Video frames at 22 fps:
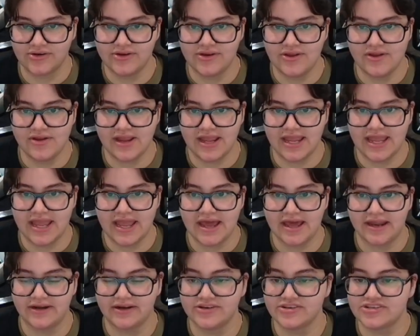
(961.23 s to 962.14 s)
you
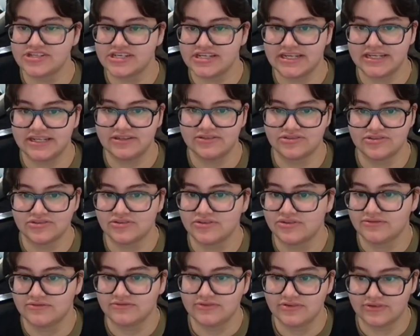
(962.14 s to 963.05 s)
can change
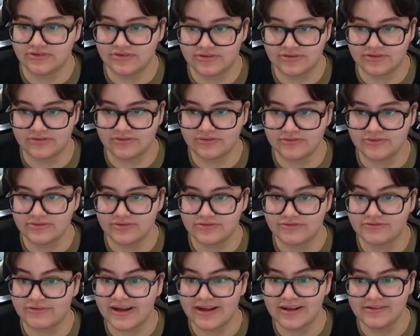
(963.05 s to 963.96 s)
your
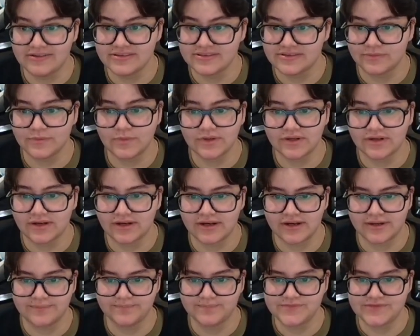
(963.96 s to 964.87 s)
files and
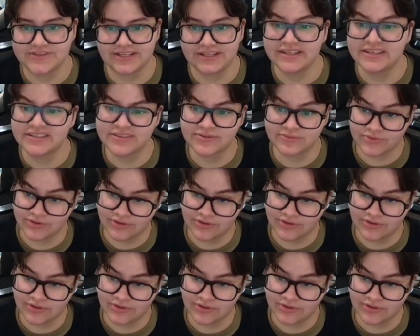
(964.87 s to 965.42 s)
whatnot. Things